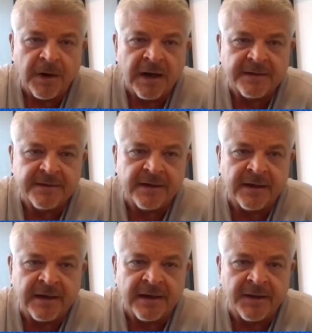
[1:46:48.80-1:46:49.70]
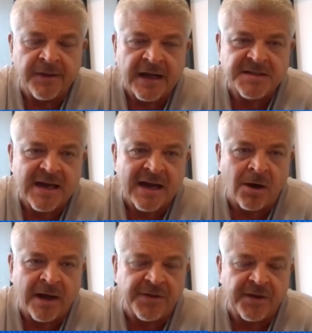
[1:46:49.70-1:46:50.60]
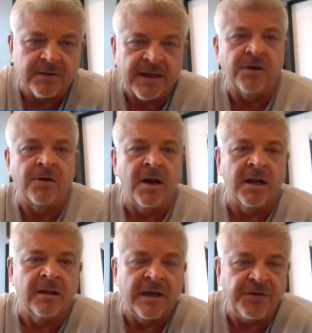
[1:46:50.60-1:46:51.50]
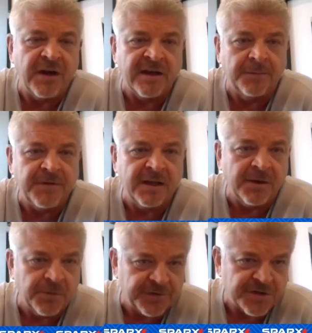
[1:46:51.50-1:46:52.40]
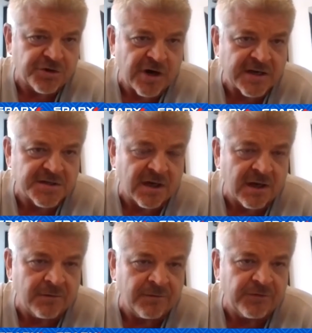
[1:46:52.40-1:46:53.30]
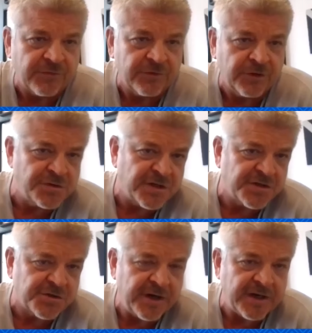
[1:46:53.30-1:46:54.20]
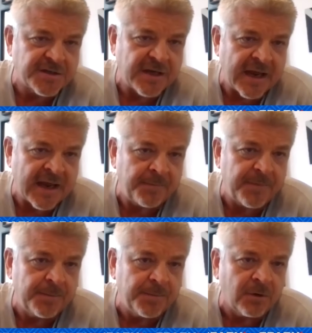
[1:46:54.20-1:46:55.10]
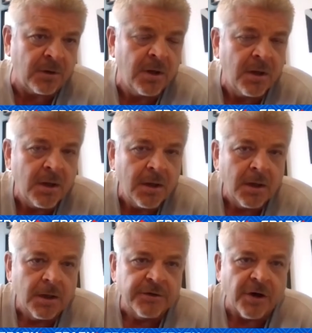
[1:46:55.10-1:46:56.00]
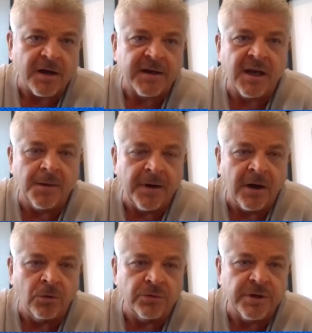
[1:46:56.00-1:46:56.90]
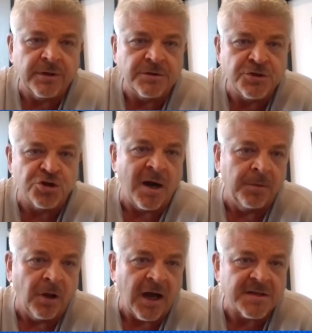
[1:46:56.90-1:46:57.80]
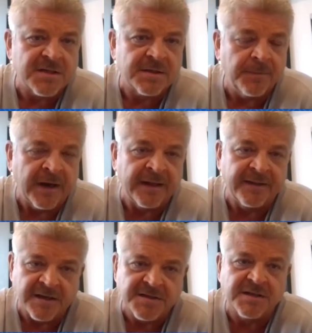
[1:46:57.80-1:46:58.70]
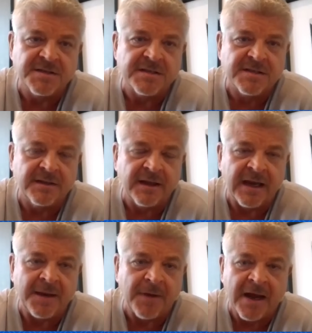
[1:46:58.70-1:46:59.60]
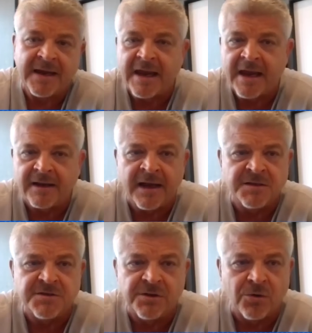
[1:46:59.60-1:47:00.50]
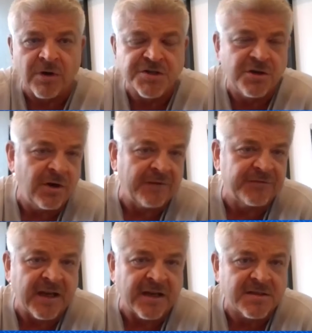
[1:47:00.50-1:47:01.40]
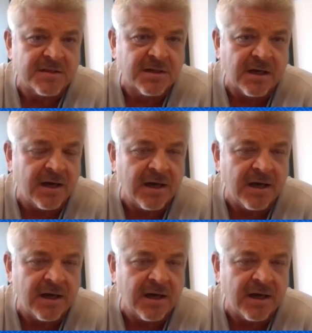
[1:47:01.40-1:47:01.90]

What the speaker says: But that's how I think later on in life you end up dealing with the stress of losing streaks and people talking about job loss. But it does exist in the game. I can't answer the question. You'd have to ask